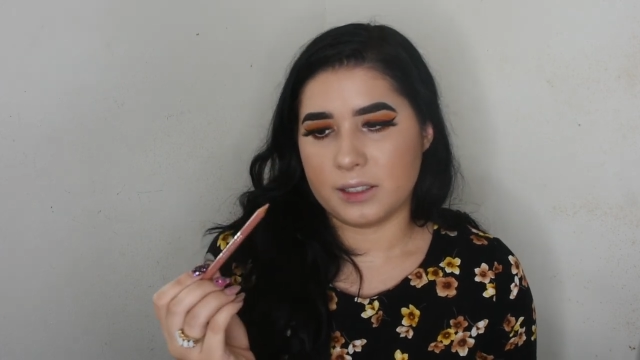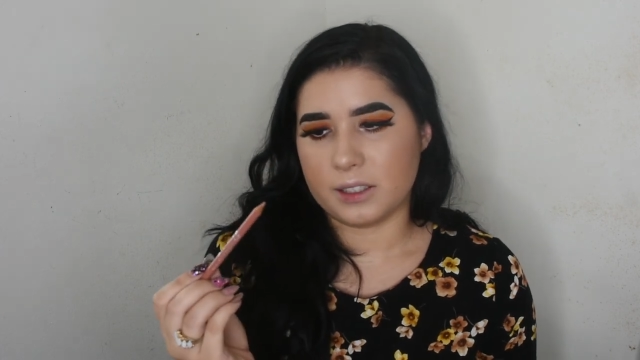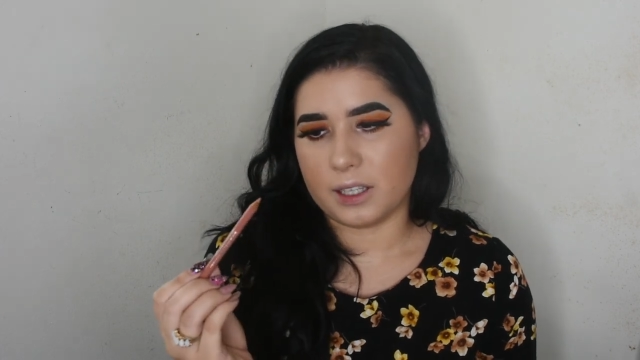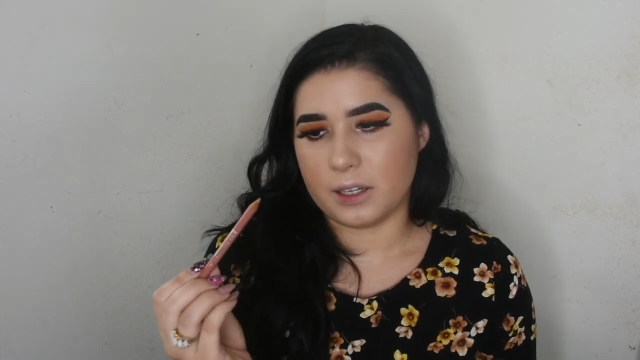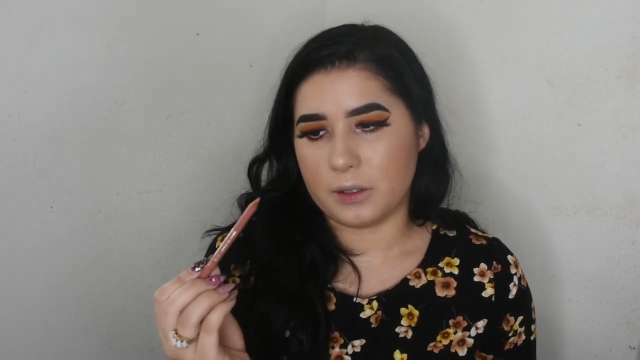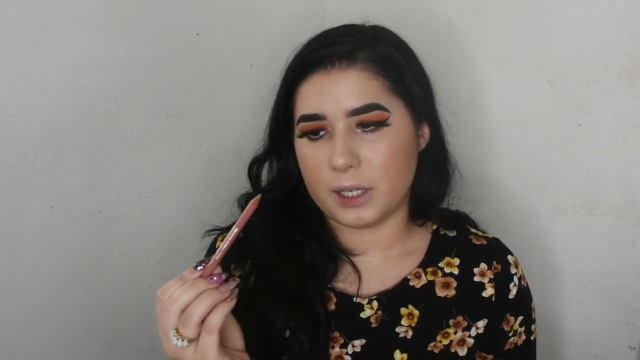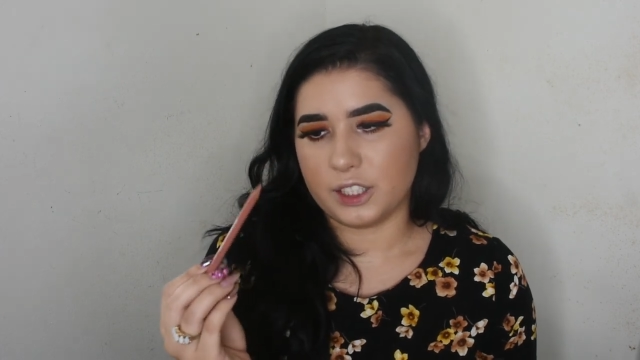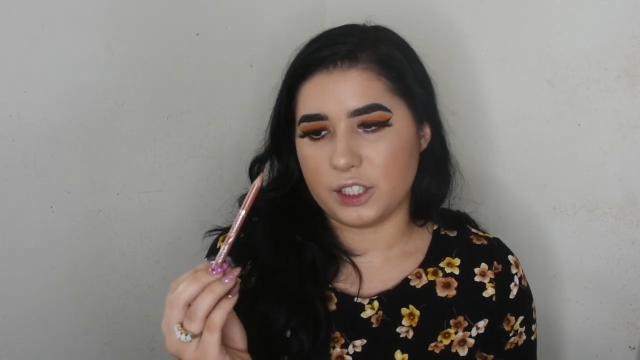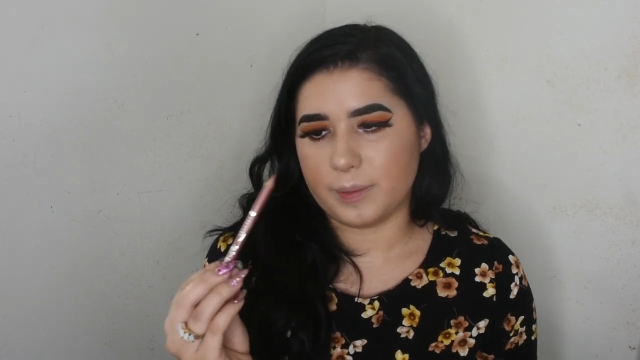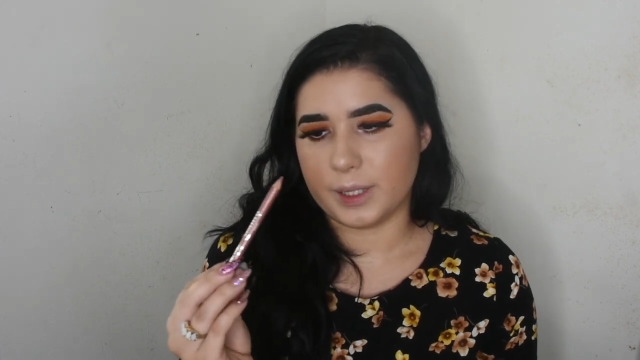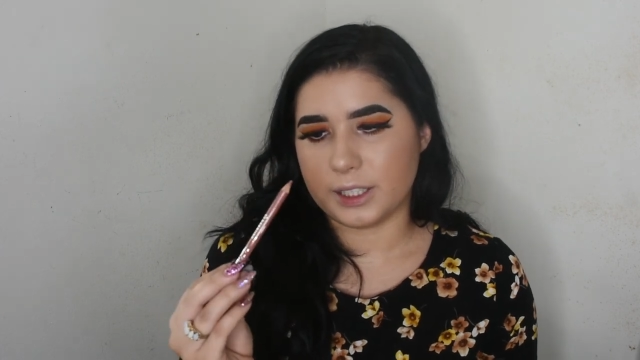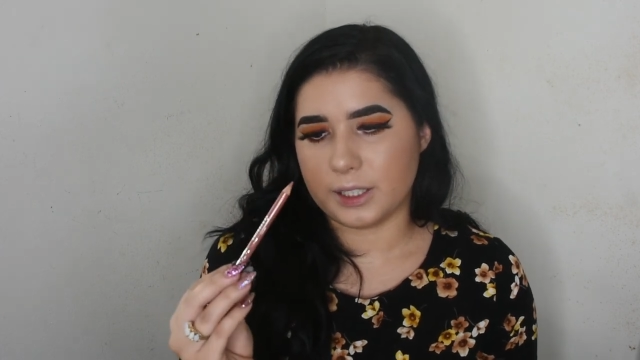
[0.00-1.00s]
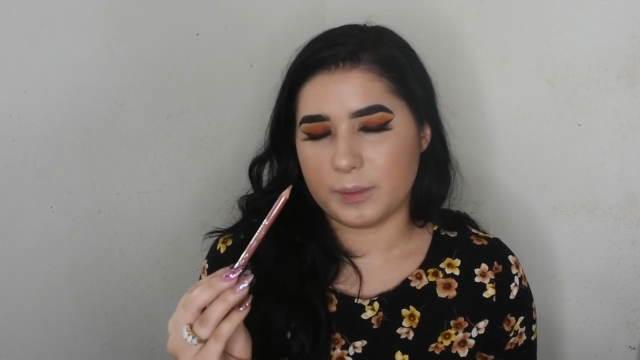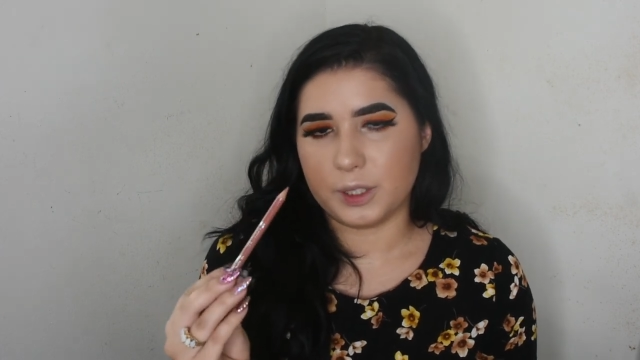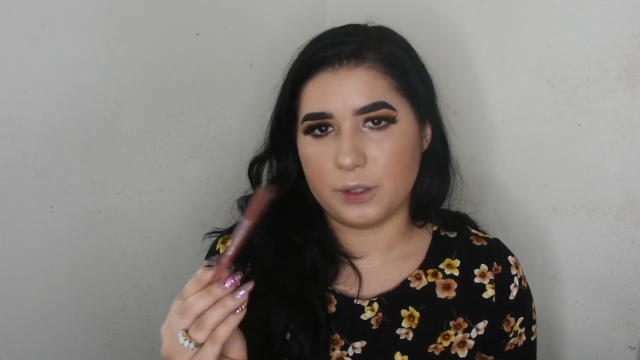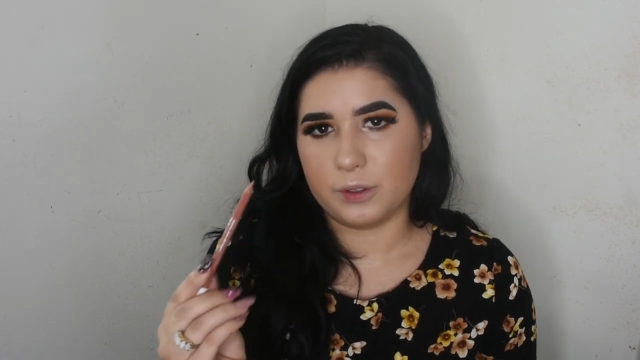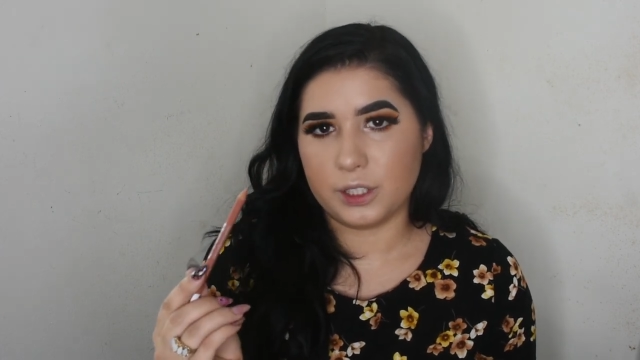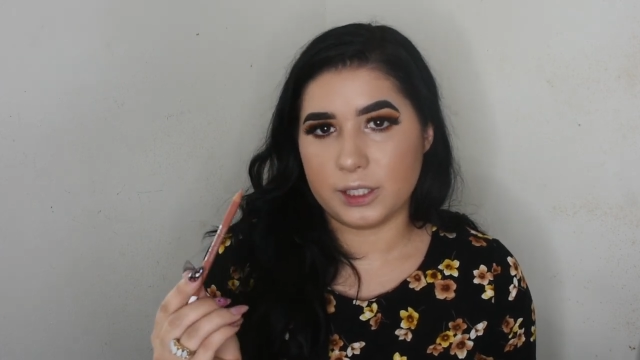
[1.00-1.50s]
So I just picked up
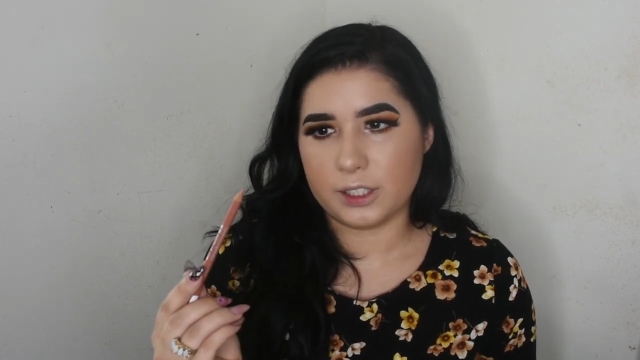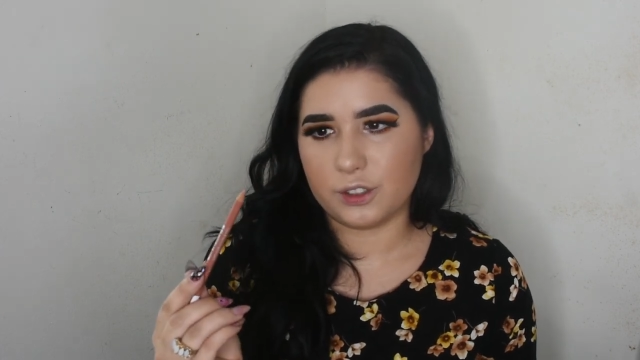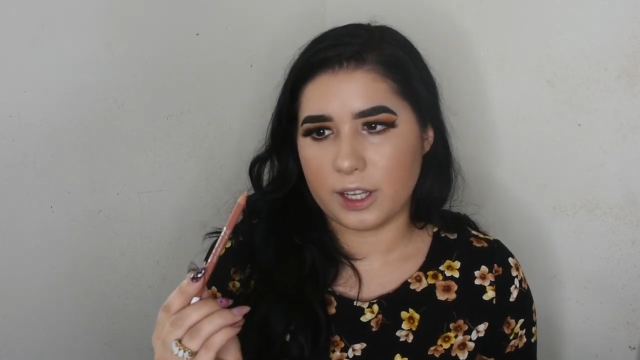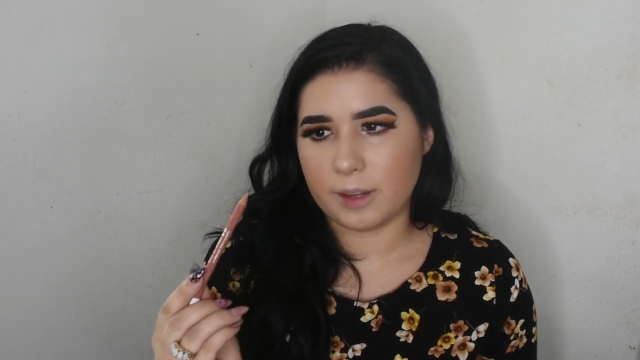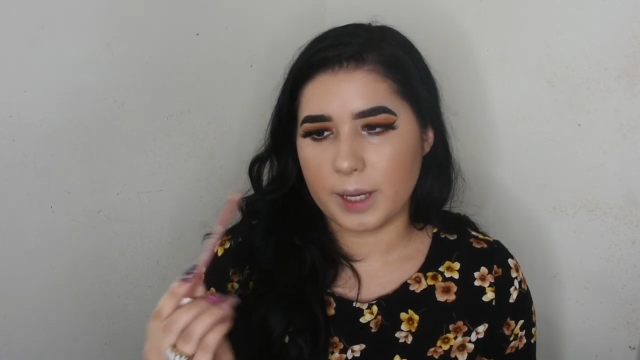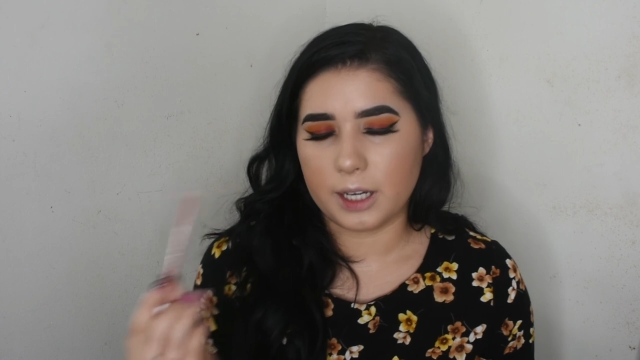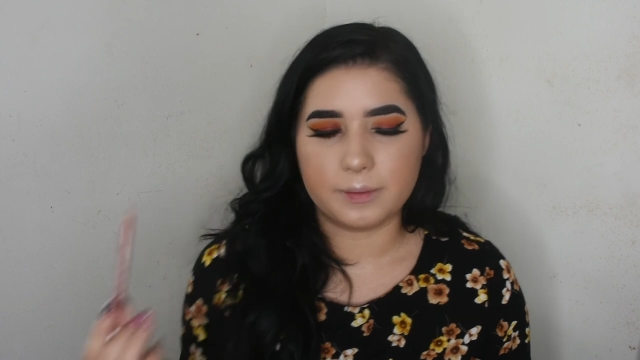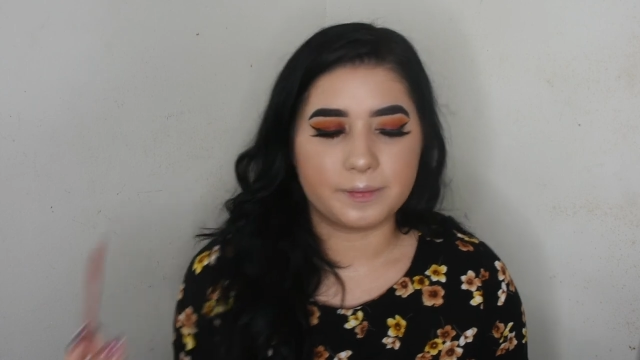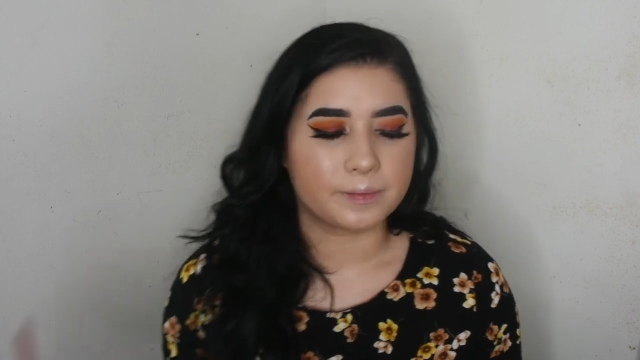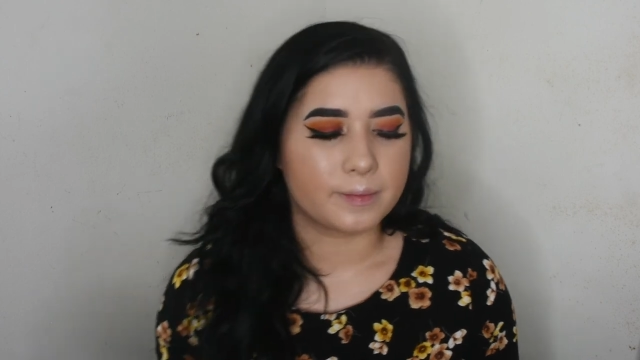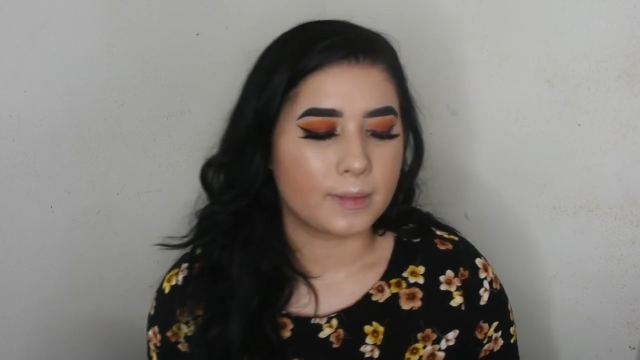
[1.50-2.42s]
two just to try them out.